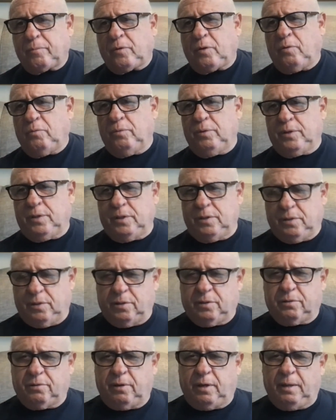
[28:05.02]
which is
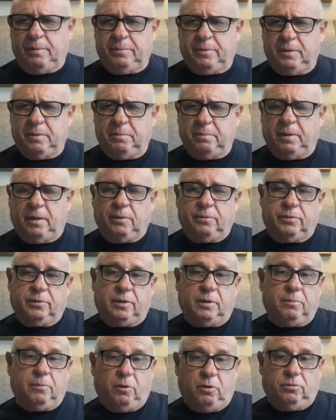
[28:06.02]
described in the
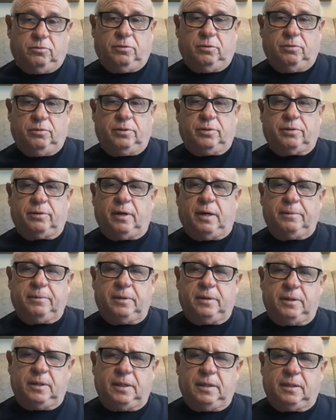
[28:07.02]
Bhagavatam, also described in
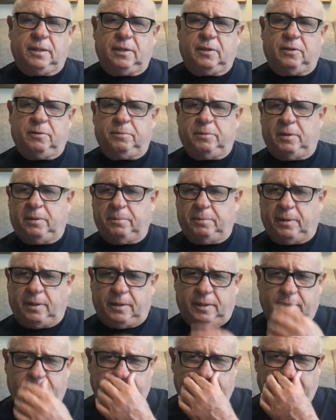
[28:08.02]
detail in the
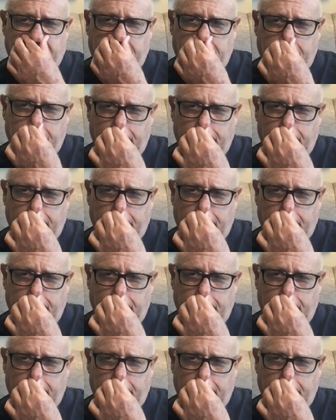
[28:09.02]
Mahabharata,